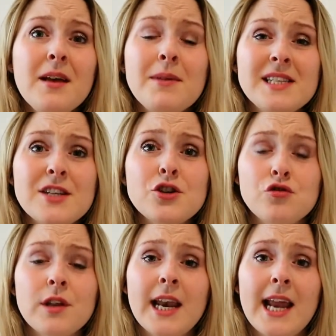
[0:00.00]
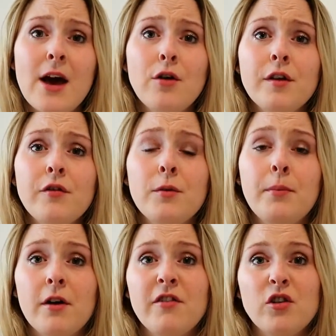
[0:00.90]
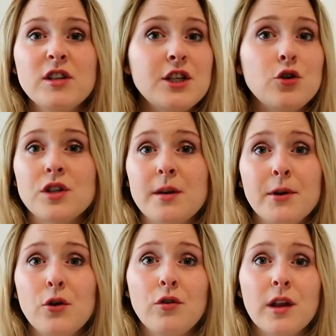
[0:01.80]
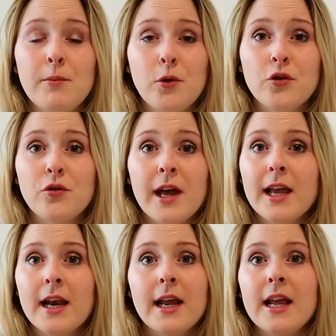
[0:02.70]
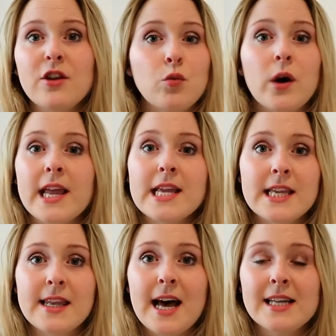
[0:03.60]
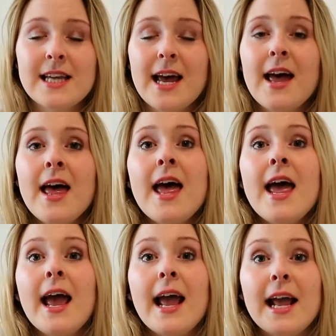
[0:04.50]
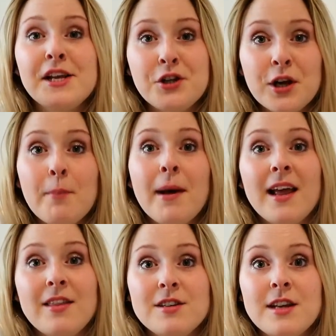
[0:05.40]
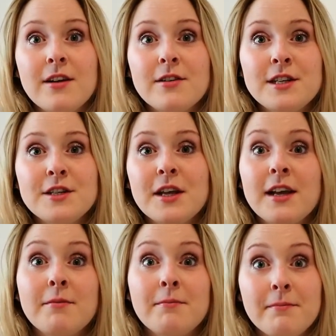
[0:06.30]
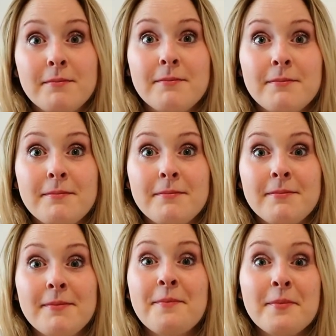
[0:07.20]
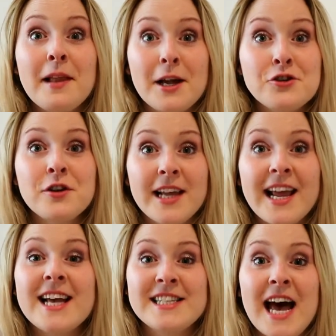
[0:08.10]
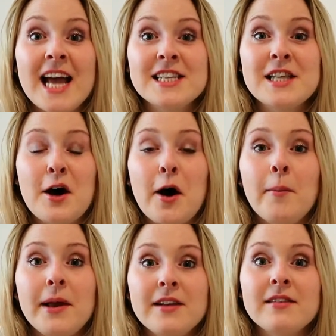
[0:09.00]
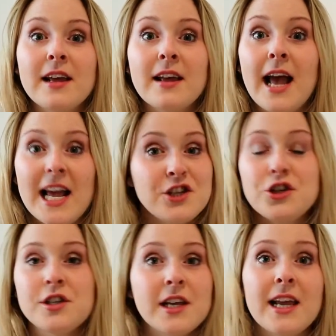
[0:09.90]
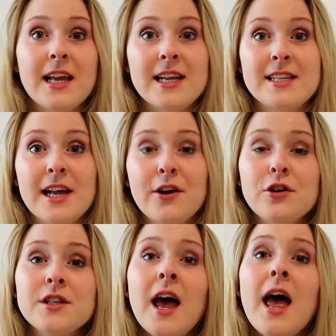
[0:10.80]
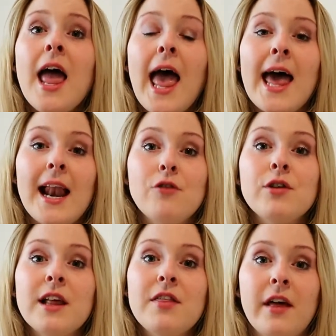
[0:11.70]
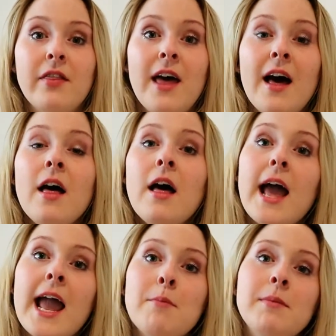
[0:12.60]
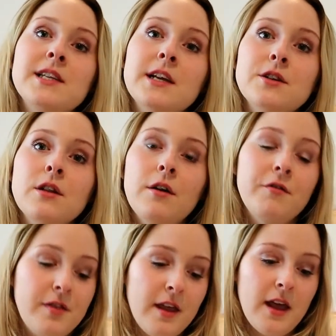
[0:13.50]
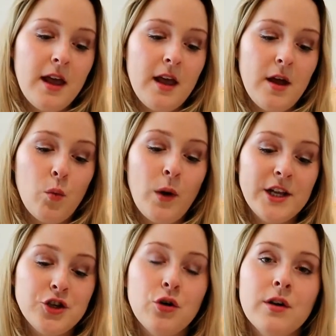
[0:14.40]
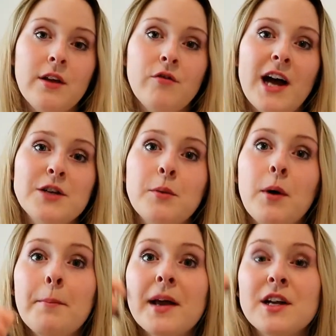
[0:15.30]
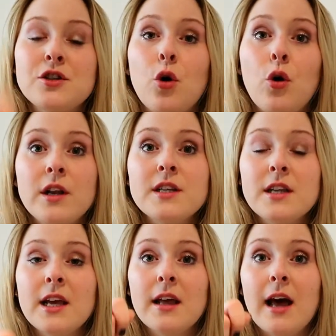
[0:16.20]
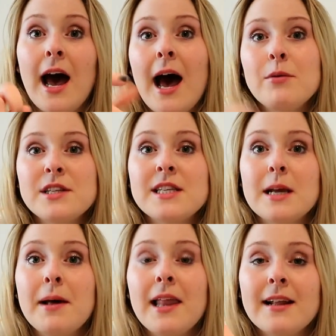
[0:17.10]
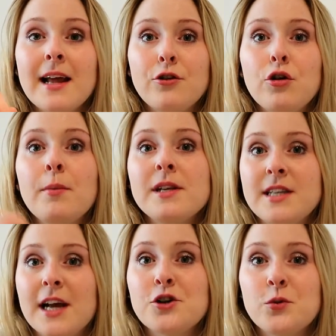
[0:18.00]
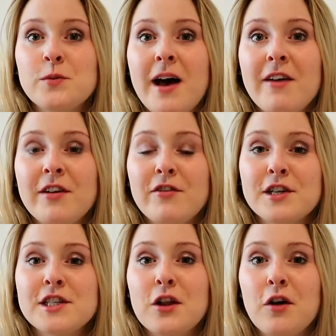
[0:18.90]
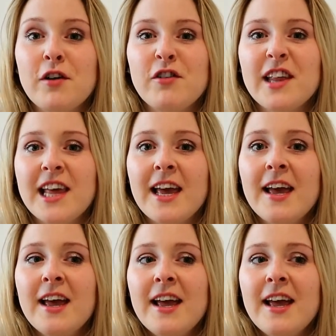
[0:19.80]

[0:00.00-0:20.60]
my sister's really into healthy food, but her fiance's not somebody who really bothers that, kind of eats what he eats and that's it. He took a bite of the Snickers and he's like, literally his eyes lit up, and he's like, it's just like eating a Snickers. And I really think that. My sister loved the white chocolate and raspberry one, because honestly I was the same, I liked that too, but Snickers was my favourite because I love a really